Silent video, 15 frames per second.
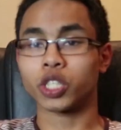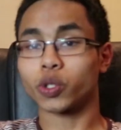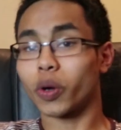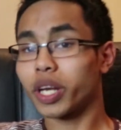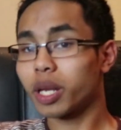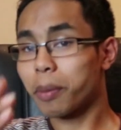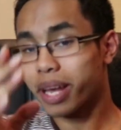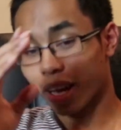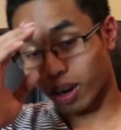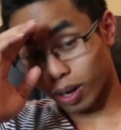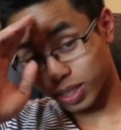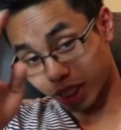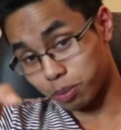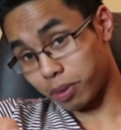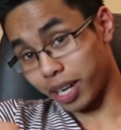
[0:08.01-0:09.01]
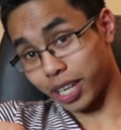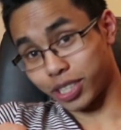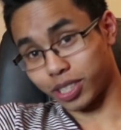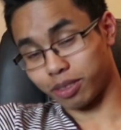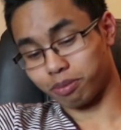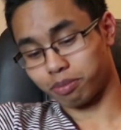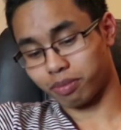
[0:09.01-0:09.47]
So I need to make a cloth
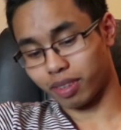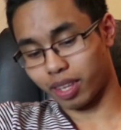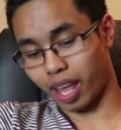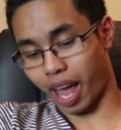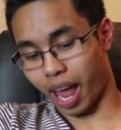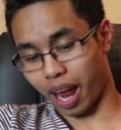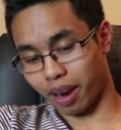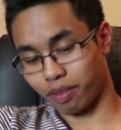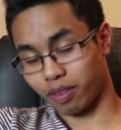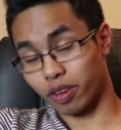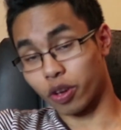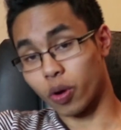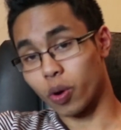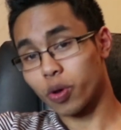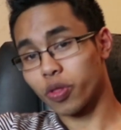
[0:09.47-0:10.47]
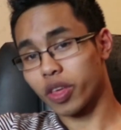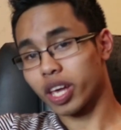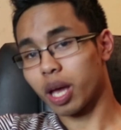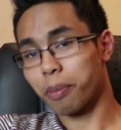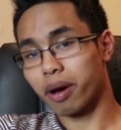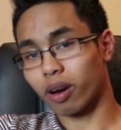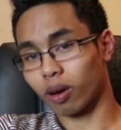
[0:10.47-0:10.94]
simulation. And the good
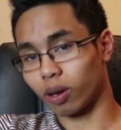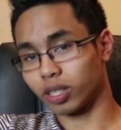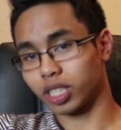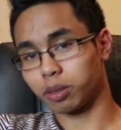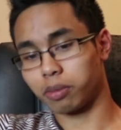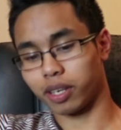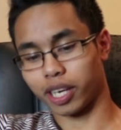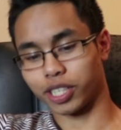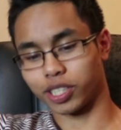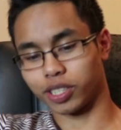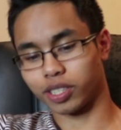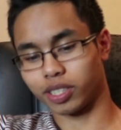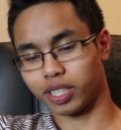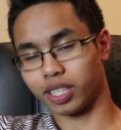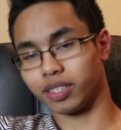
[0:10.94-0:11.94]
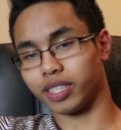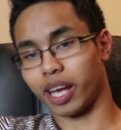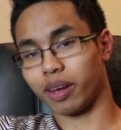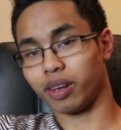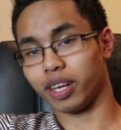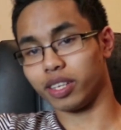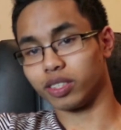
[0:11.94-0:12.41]
thing about cloth simulations is
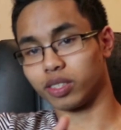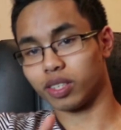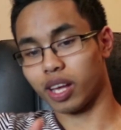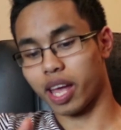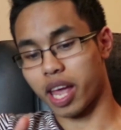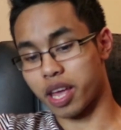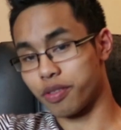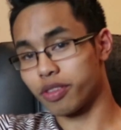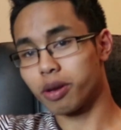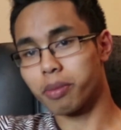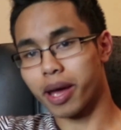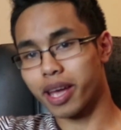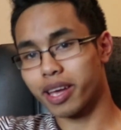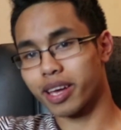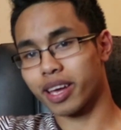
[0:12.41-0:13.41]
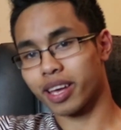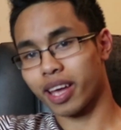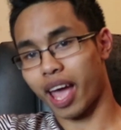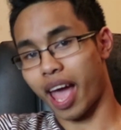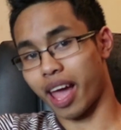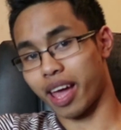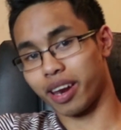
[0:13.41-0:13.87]
that it's easy to make
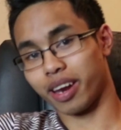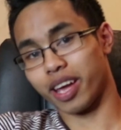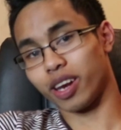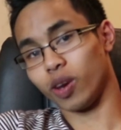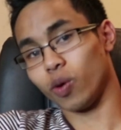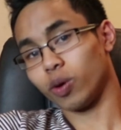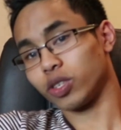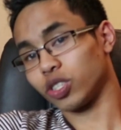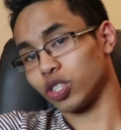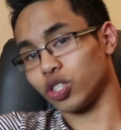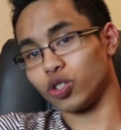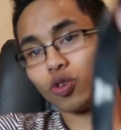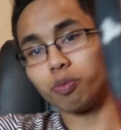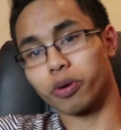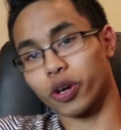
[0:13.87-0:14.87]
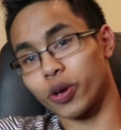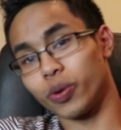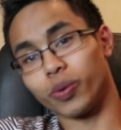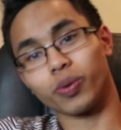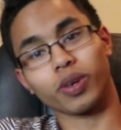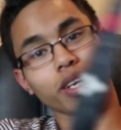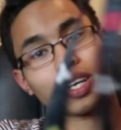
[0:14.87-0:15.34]
and it looks super cool.